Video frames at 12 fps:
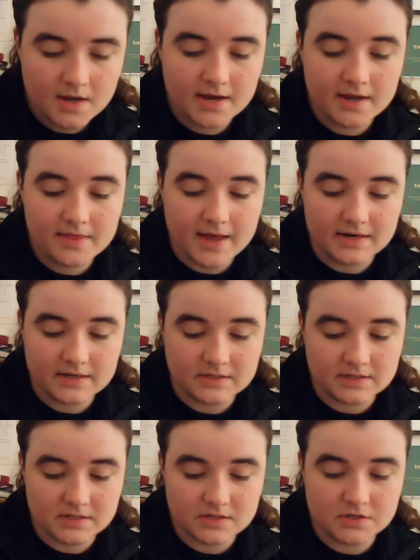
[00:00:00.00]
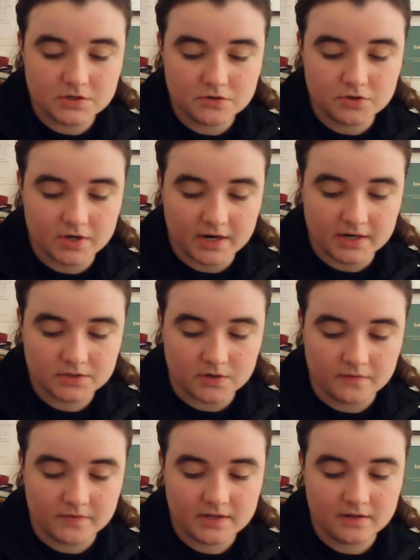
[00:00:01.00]
In that instance, two trucks
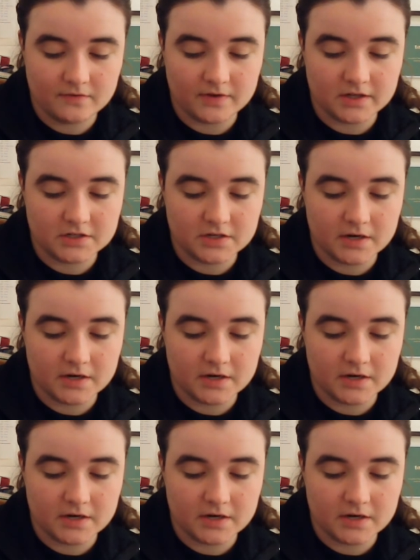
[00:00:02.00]
drove into the village